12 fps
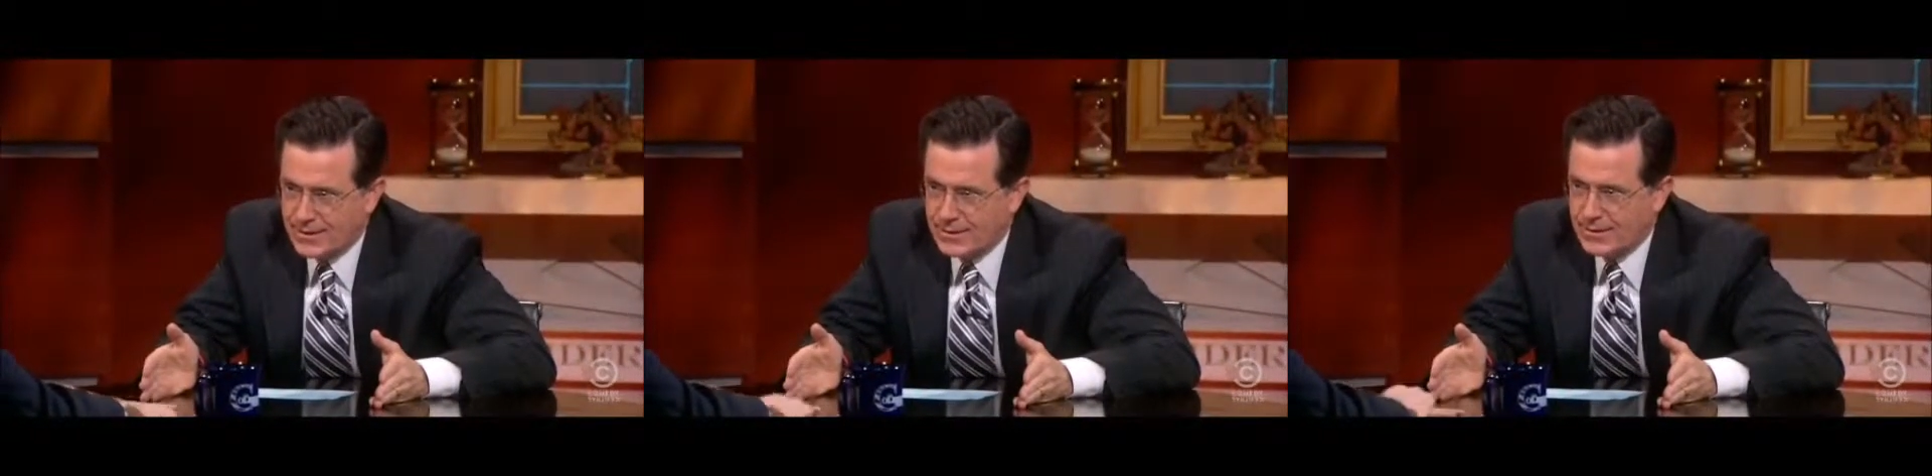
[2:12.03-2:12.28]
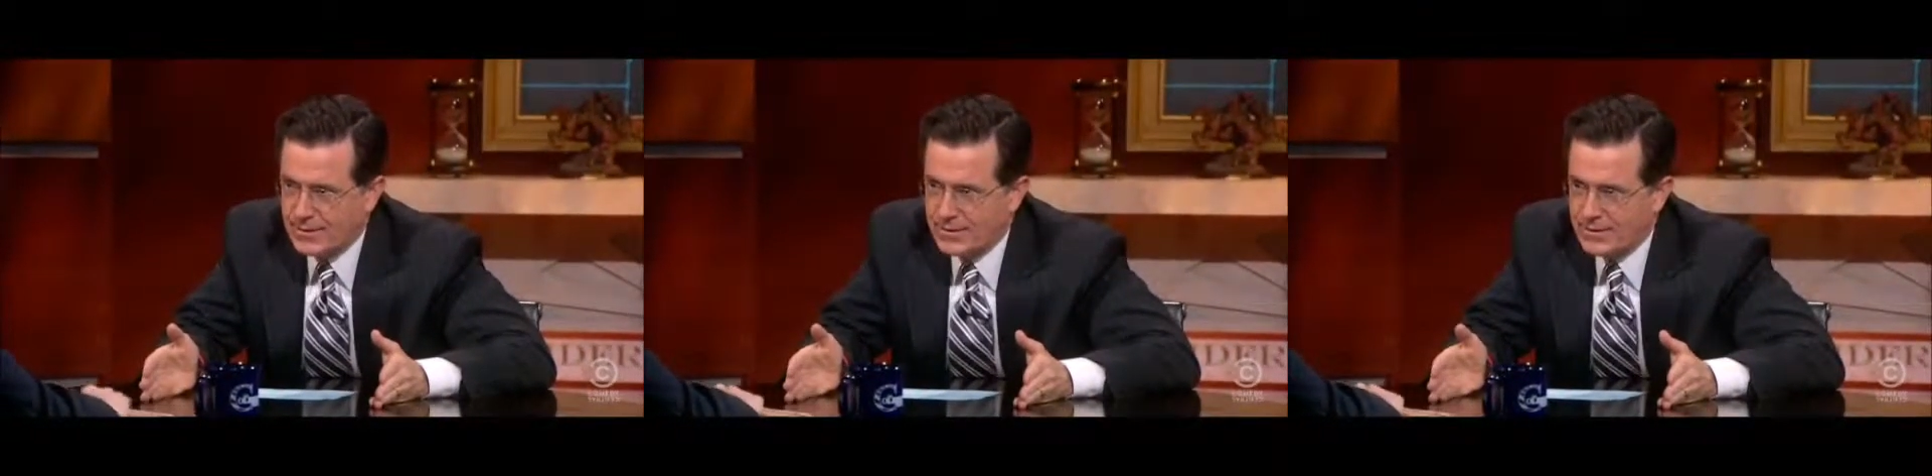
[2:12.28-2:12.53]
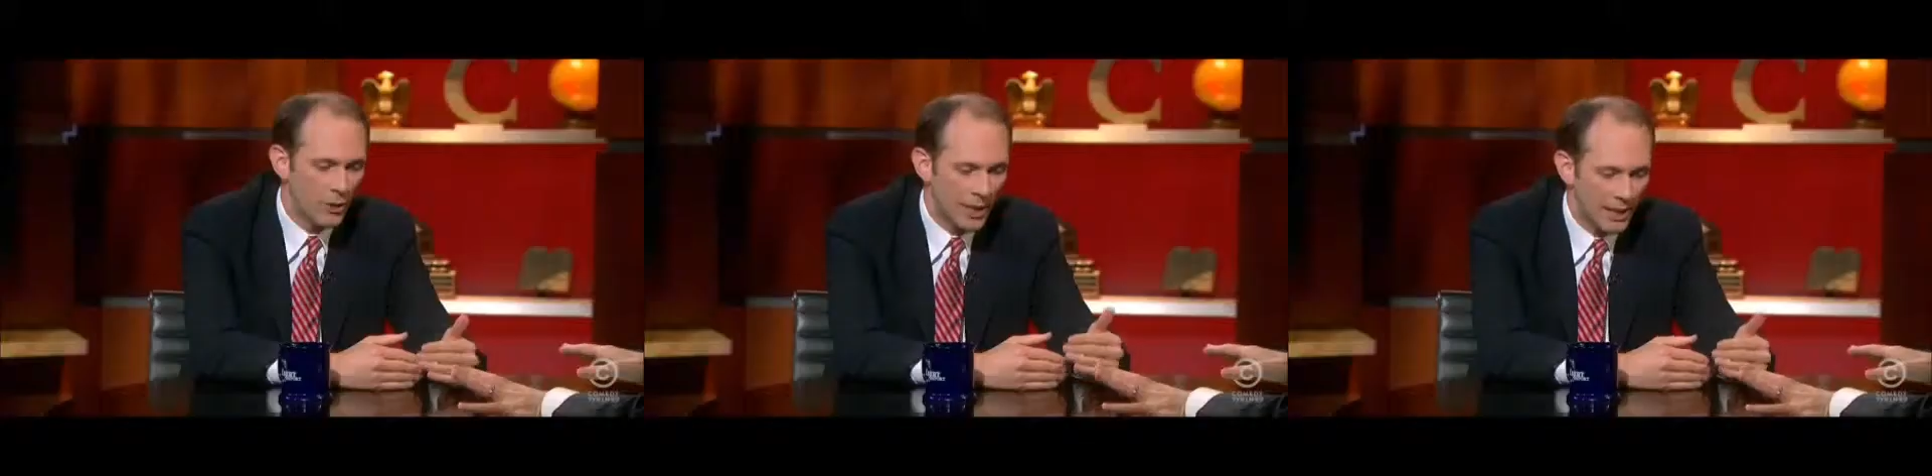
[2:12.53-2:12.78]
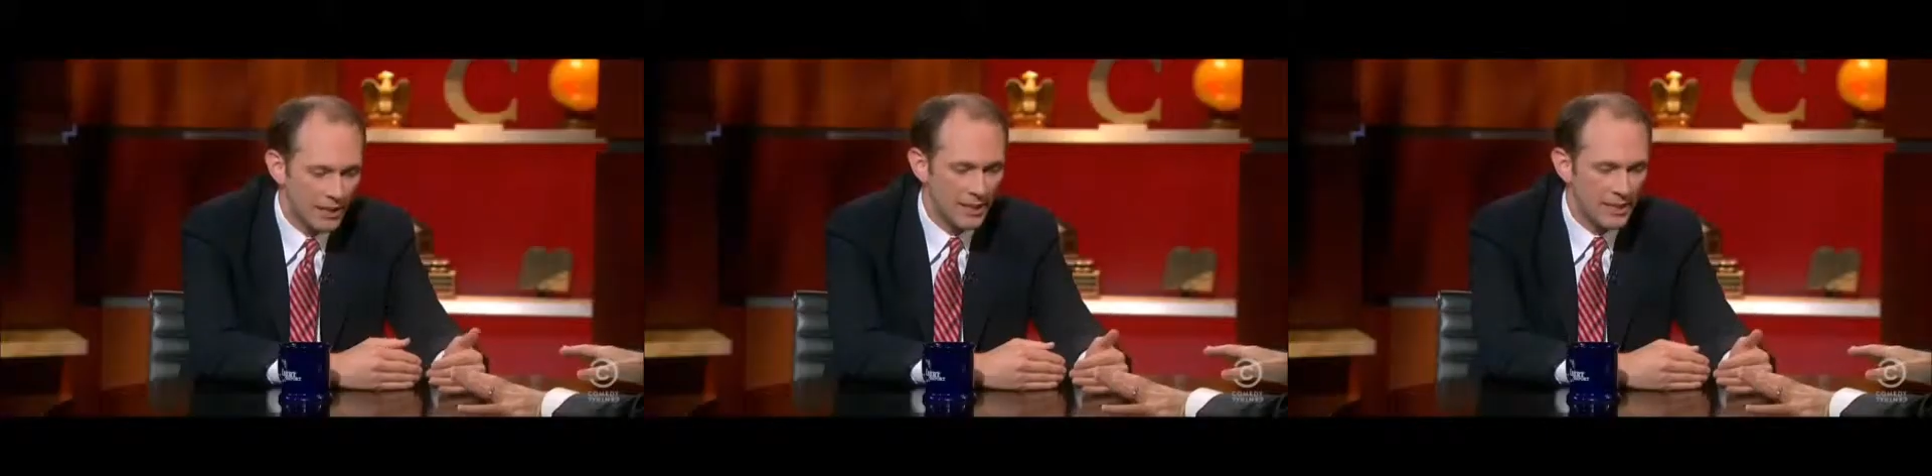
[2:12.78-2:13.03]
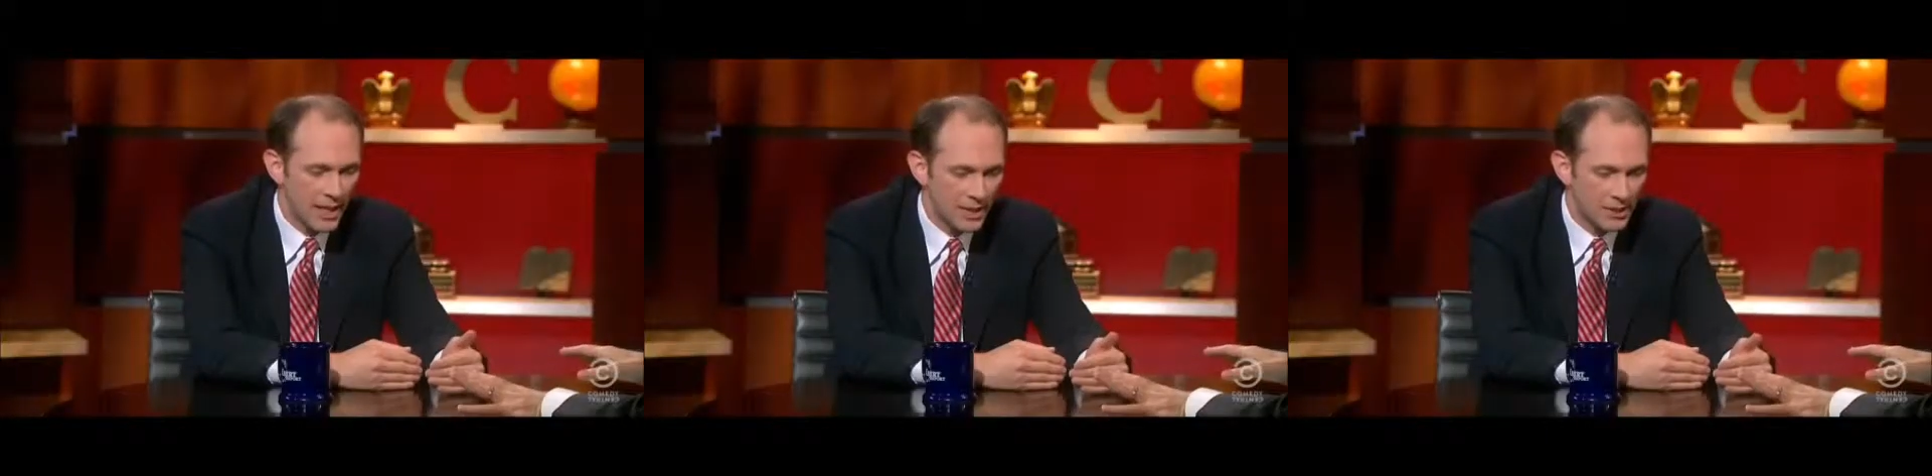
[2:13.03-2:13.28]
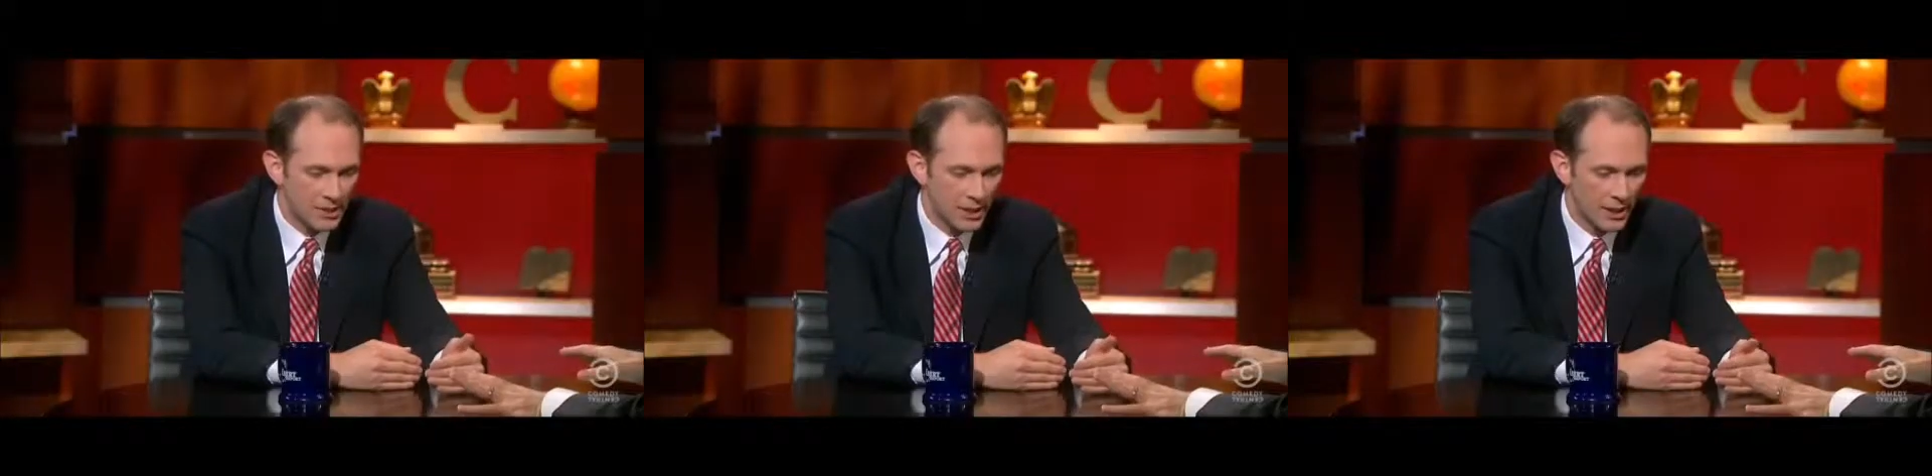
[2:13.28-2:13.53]
Look, if you hit the
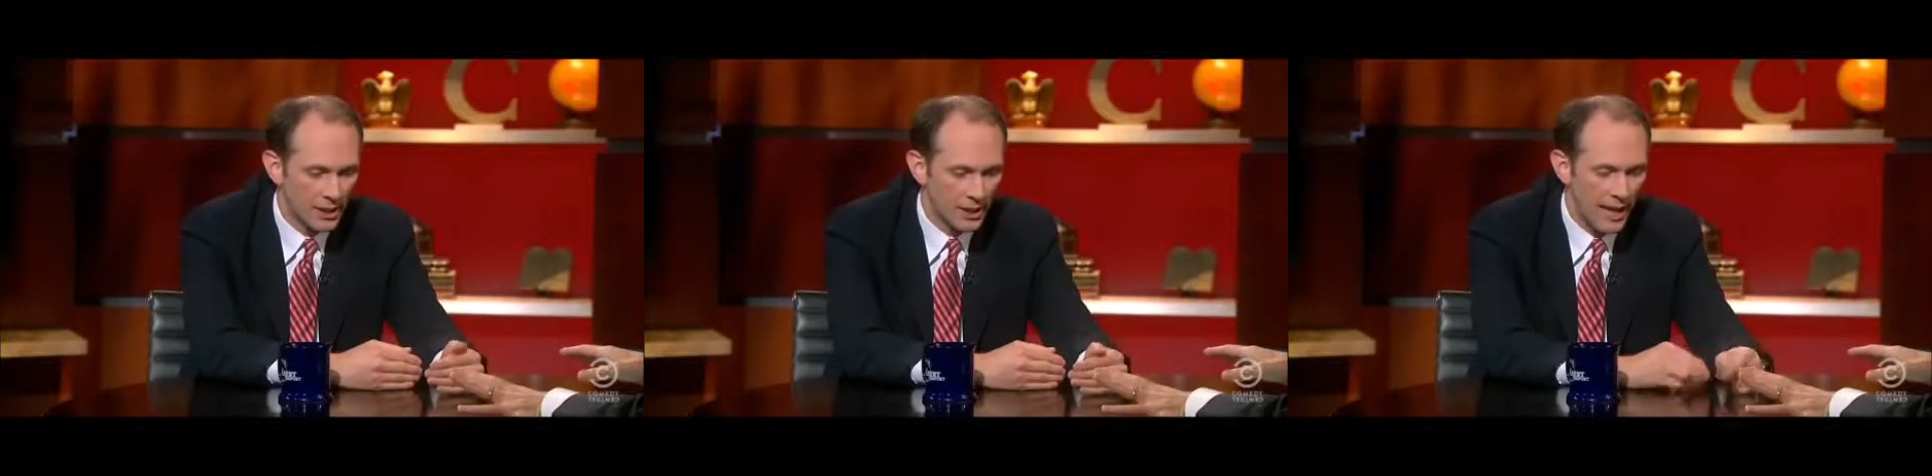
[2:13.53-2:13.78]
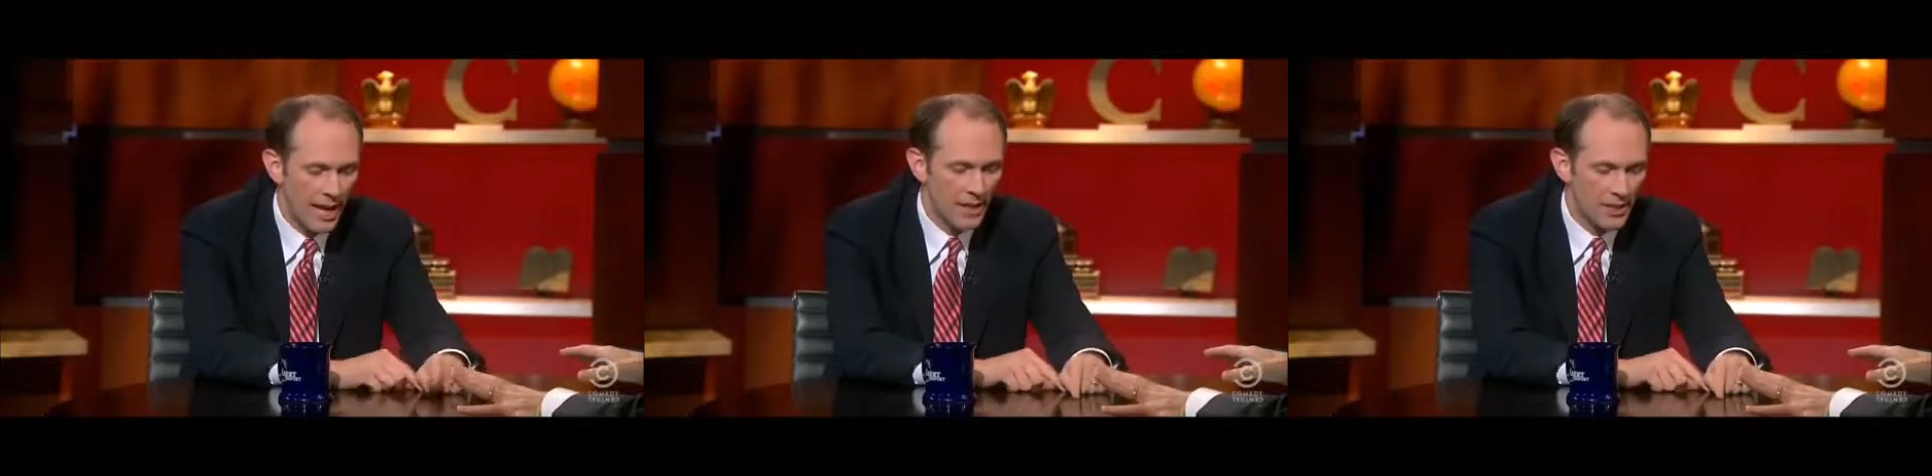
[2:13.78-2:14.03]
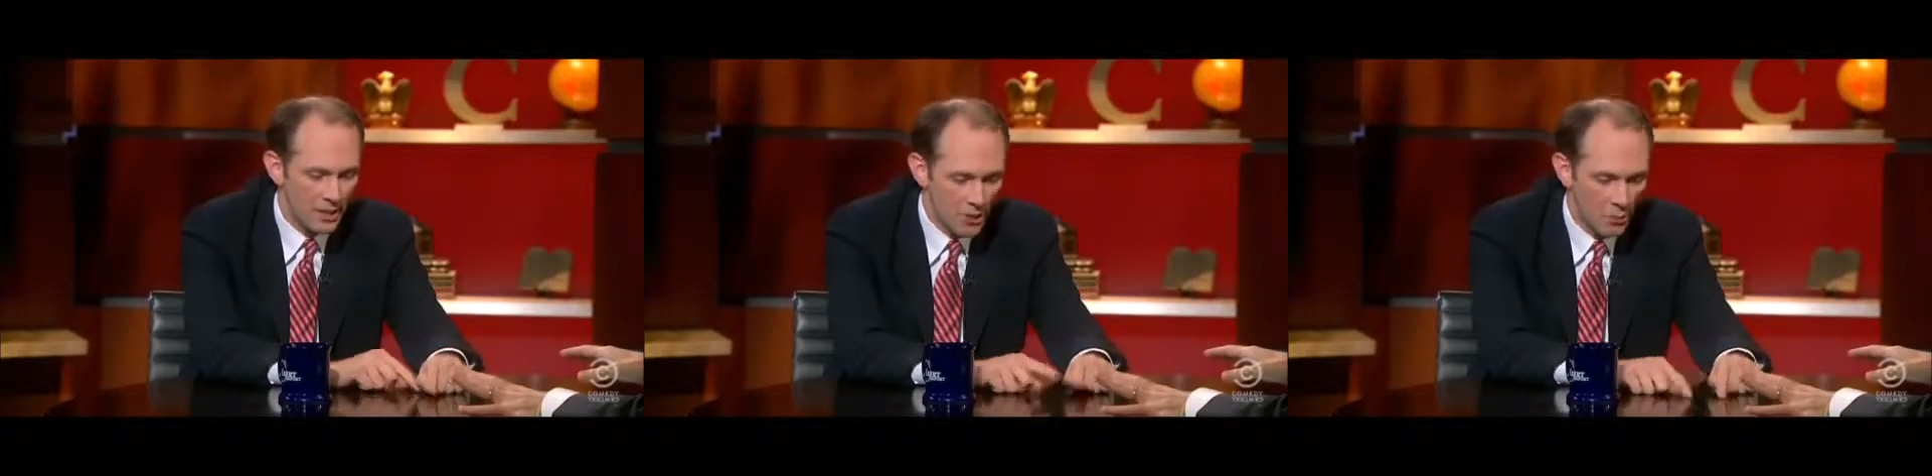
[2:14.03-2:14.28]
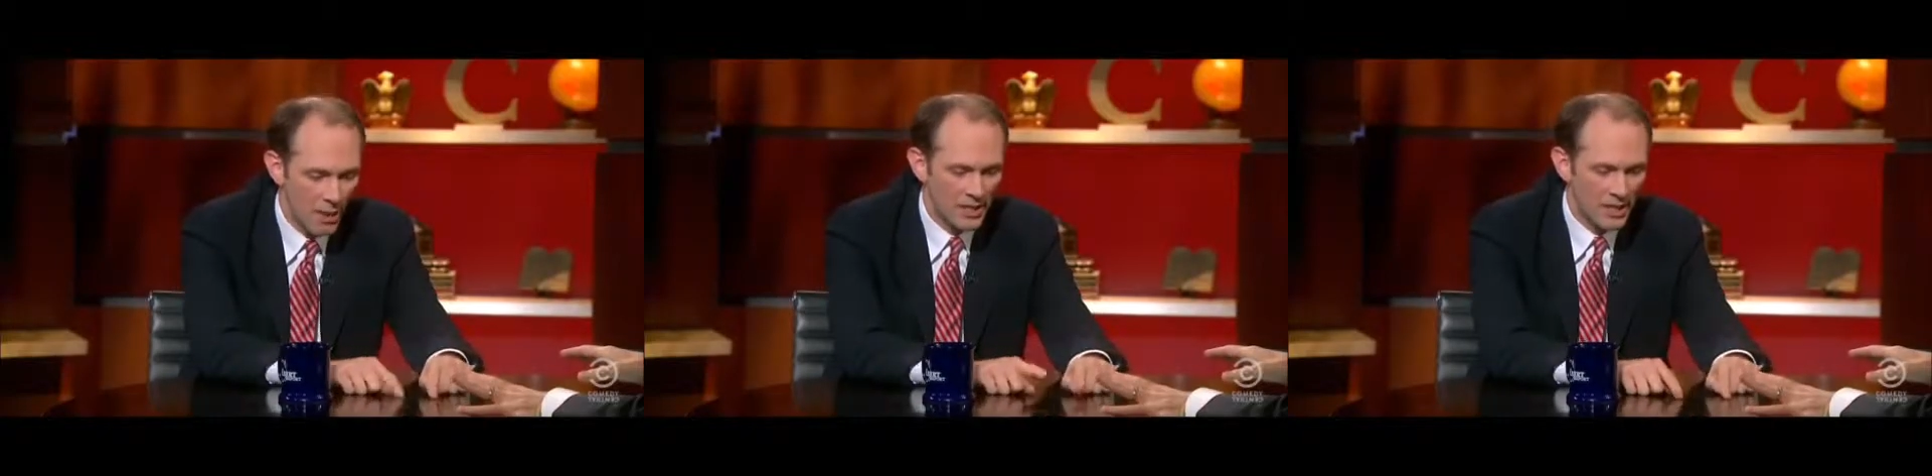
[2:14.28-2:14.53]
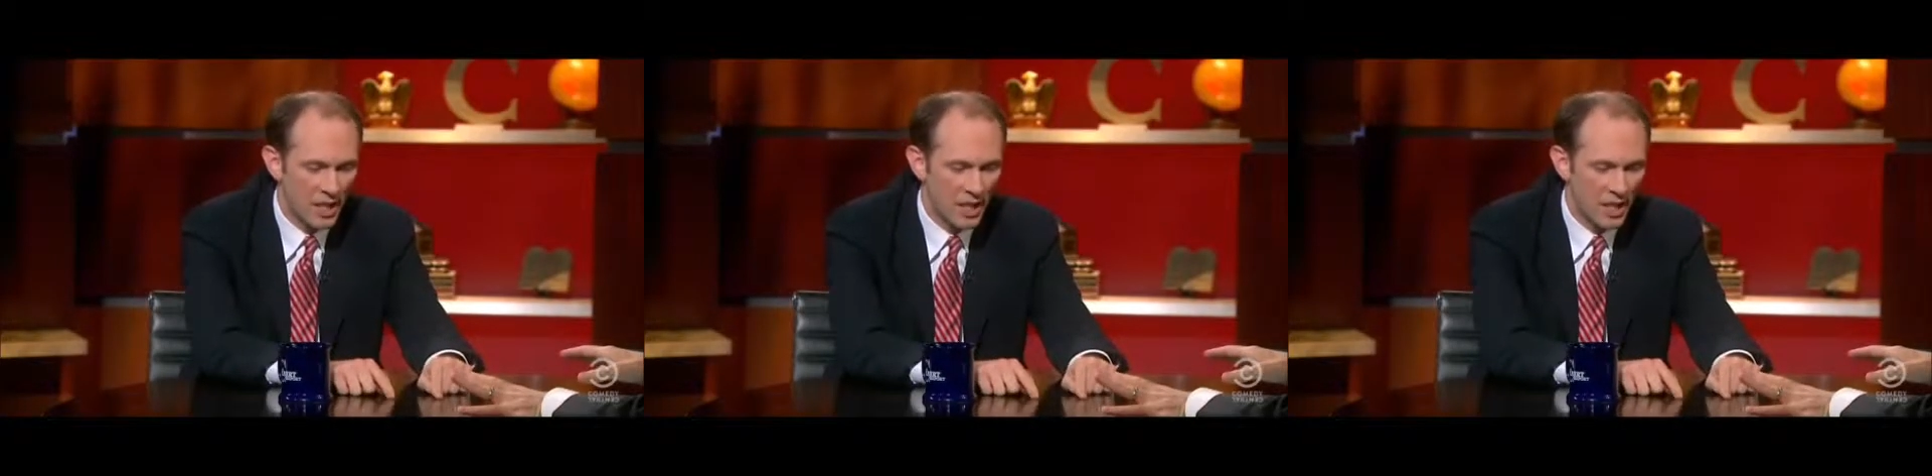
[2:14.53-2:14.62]
debt ceiling and the U.S.